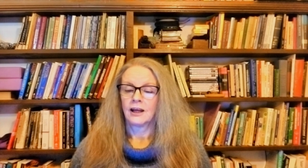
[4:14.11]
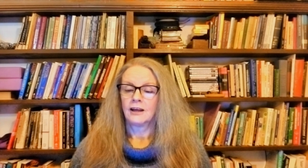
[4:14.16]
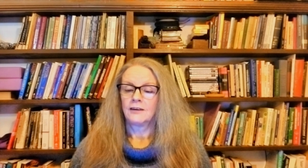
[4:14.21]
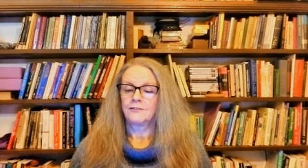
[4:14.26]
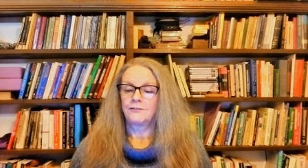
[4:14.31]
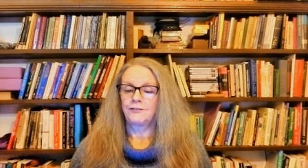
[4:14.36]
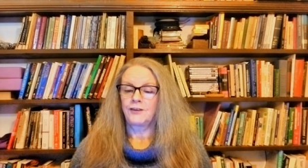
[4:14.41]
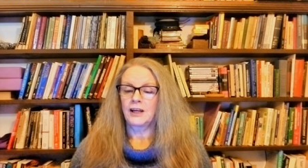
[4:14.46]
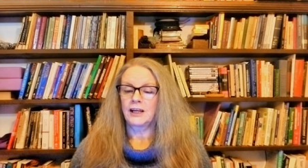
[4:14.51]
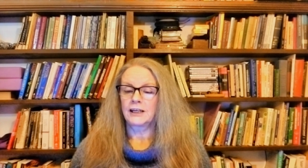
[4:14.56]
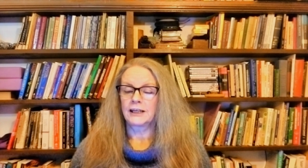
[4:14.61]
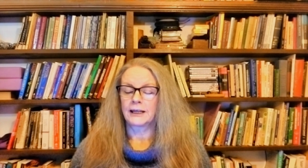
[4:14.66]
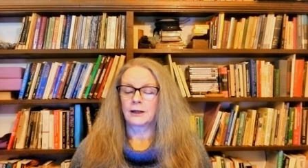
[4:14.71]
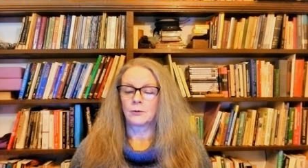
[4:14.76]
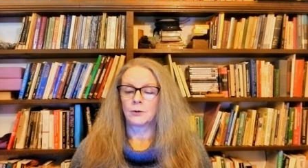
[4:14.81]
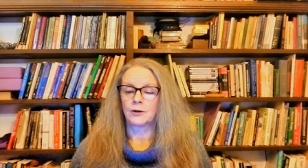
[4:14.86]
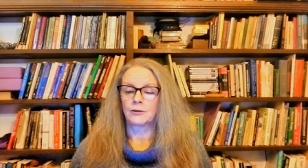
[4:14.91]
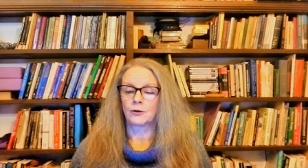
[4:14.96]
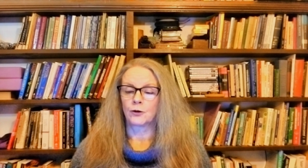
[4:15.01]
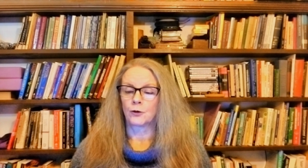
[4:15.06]
feeling
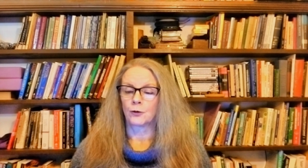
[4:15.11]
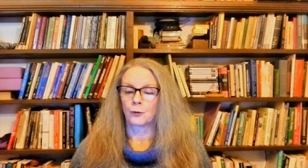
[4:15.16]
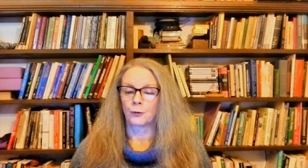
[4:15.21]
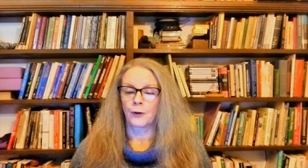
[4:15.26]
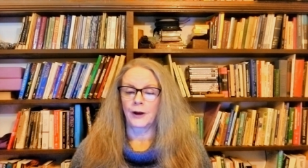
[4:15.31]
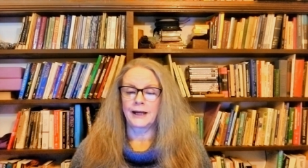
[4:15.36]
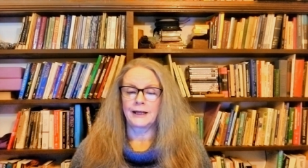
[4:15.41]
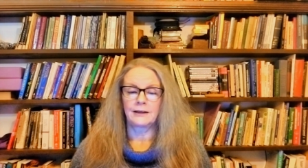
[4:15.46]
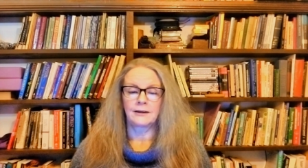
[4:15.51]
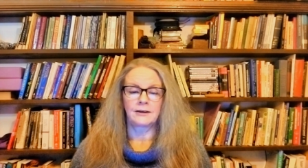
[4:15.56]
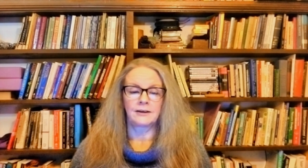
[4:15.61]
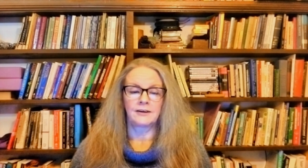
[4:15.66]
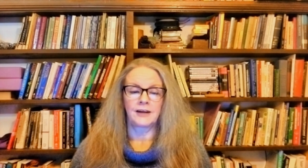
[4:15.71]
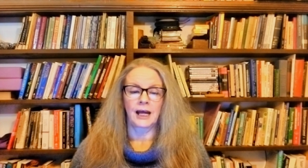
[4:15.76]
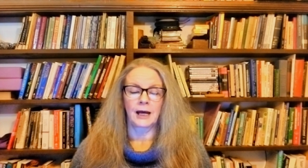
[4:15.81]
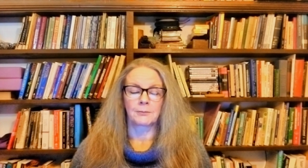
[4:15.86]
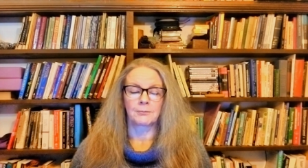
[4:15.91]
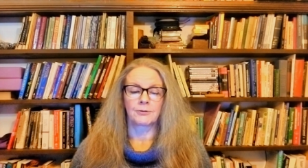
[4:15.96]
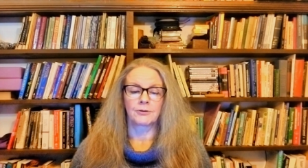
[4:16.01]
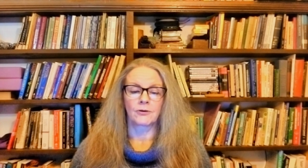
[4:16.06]
with great
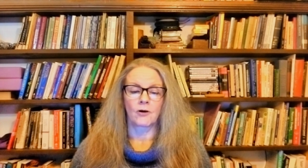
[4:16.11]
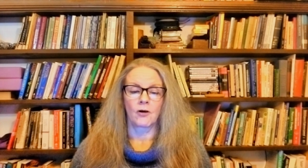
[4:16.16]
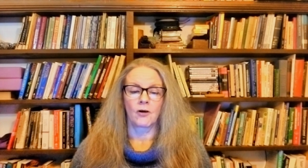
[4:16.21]
depth